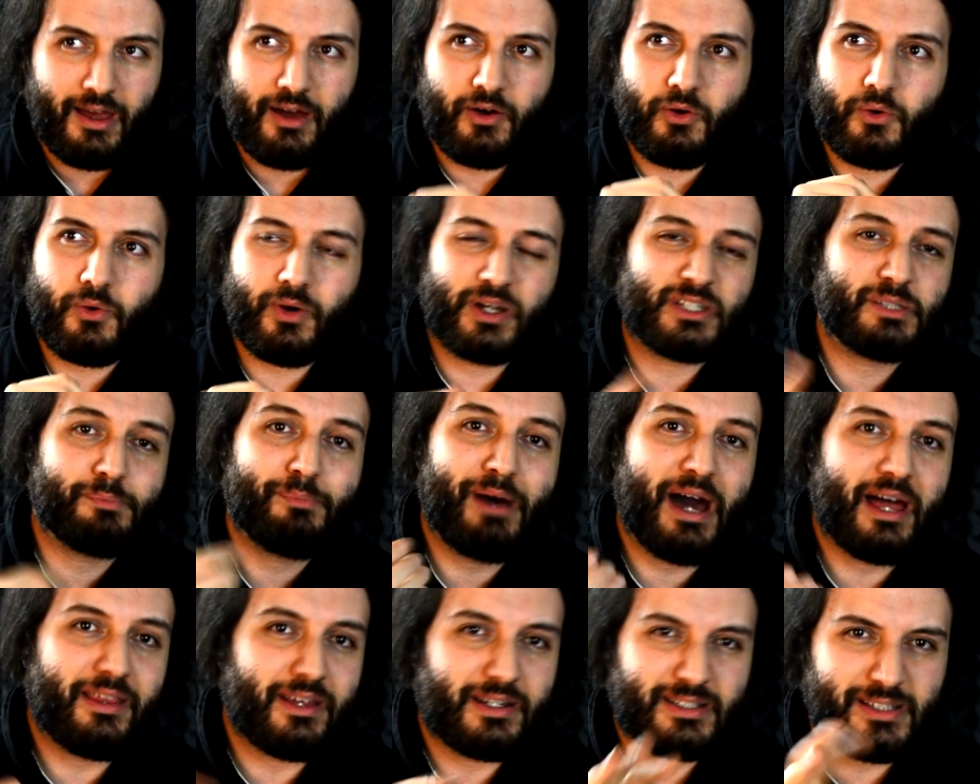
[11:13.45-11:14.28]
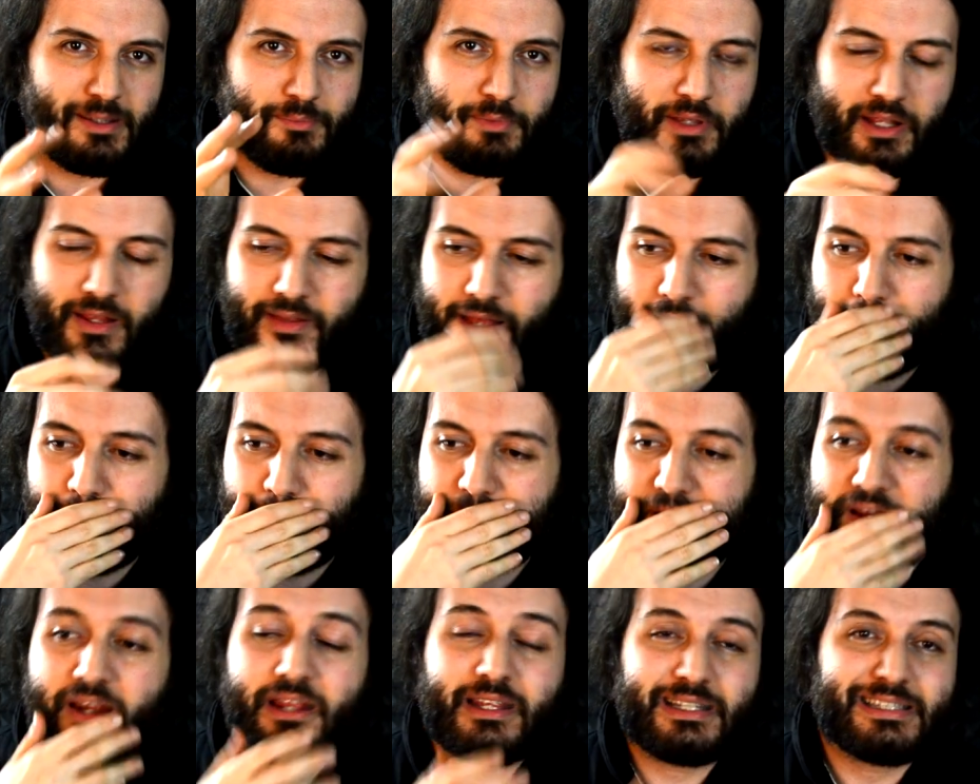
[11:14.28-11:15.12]
or espada, something like that,
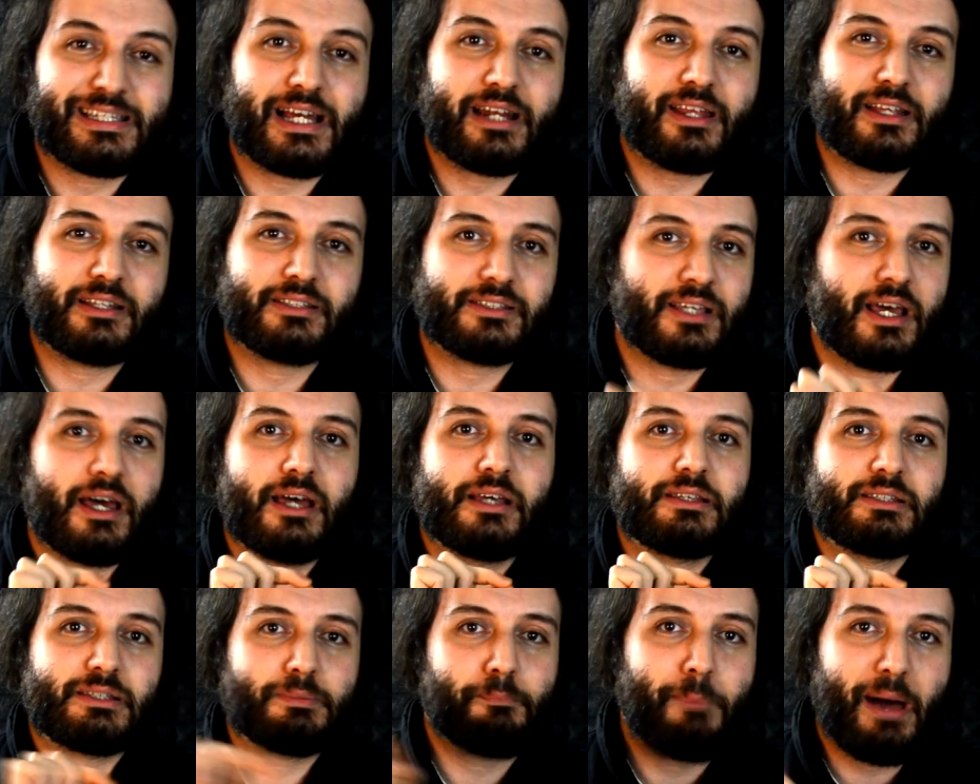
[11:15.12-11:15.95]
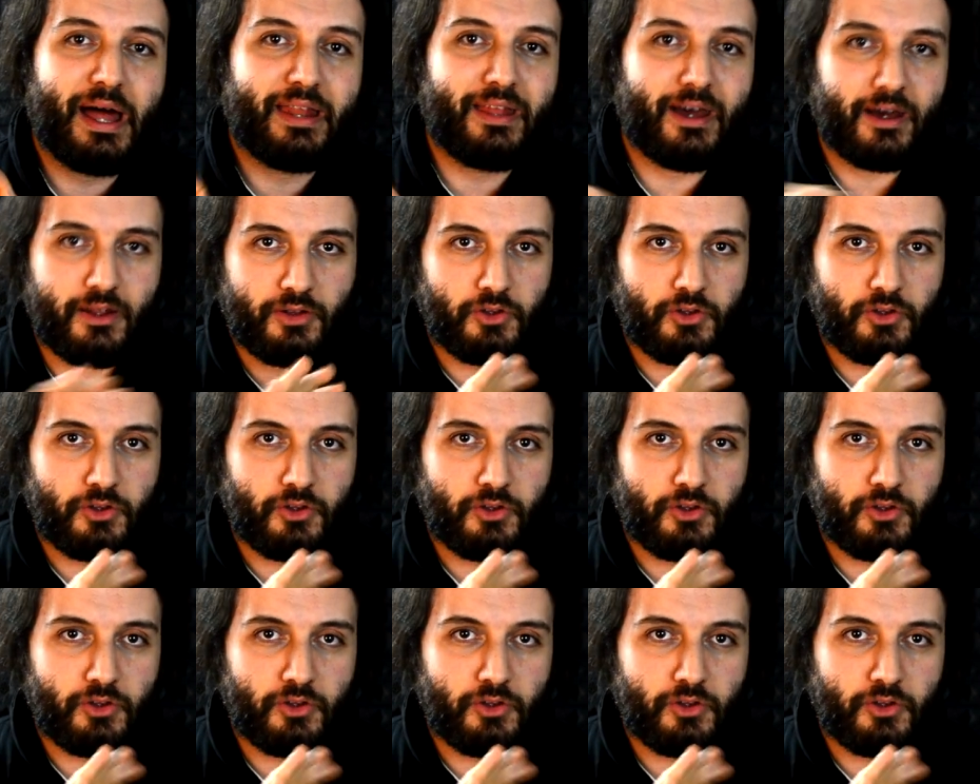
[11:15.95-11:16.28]
but in Italian it's spada,